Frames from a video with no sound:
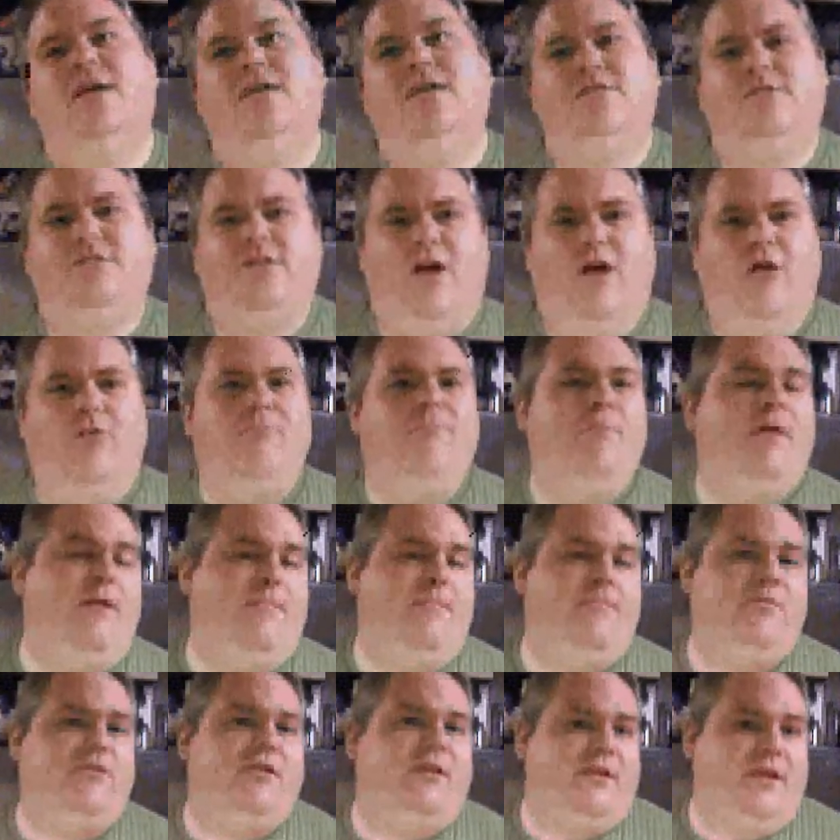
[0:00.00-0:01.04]
salt and
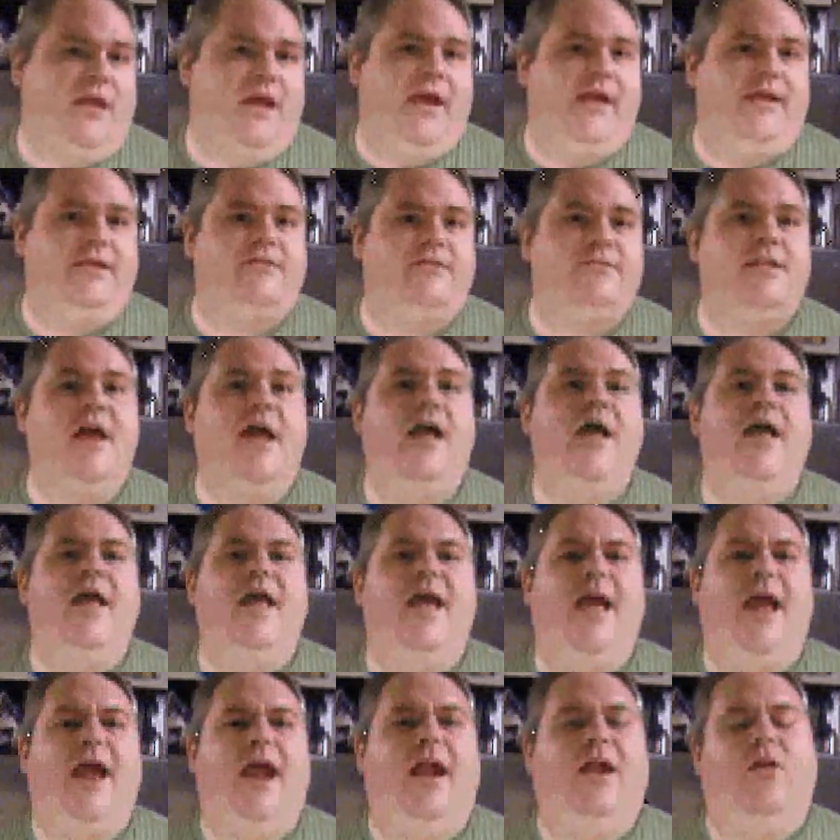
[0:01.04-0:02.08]
pepper to taste,
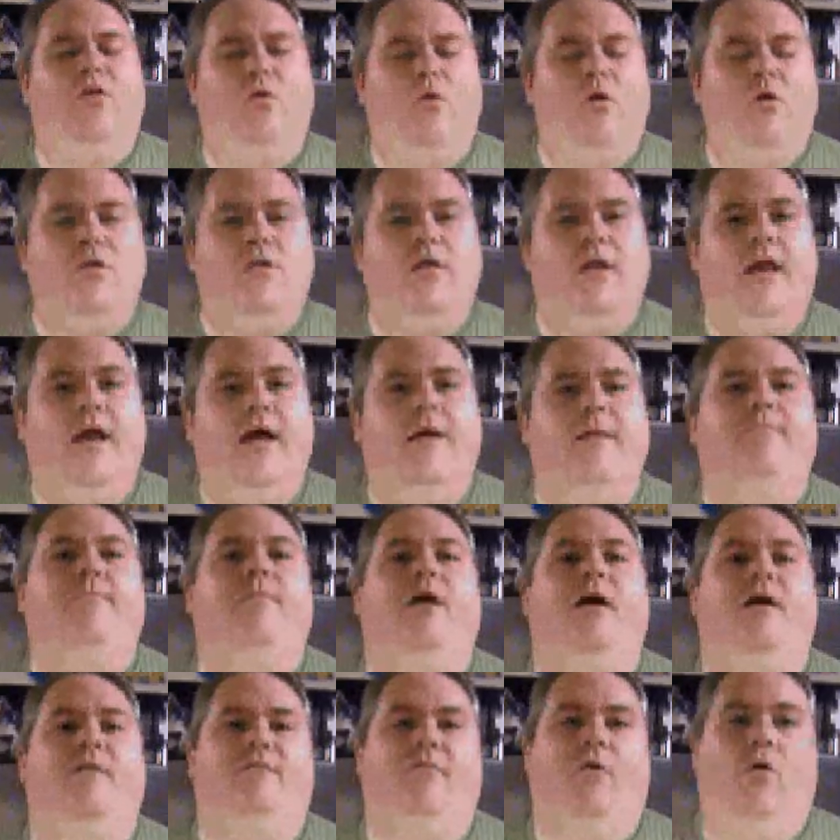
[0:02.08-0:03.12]
and a 1/4 cup
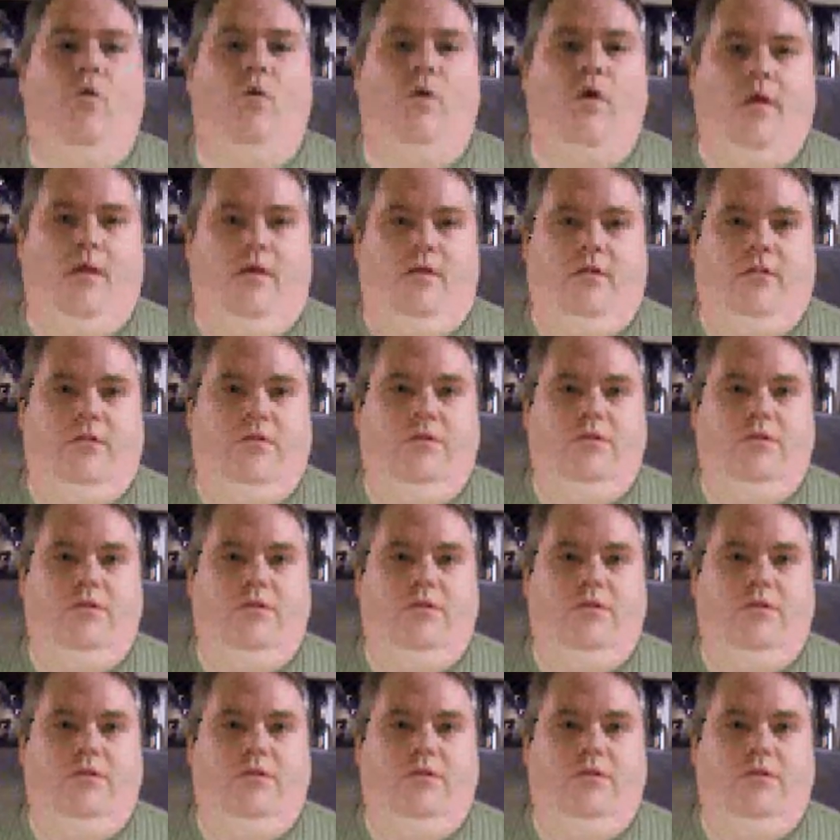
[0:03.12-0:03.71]
of oil.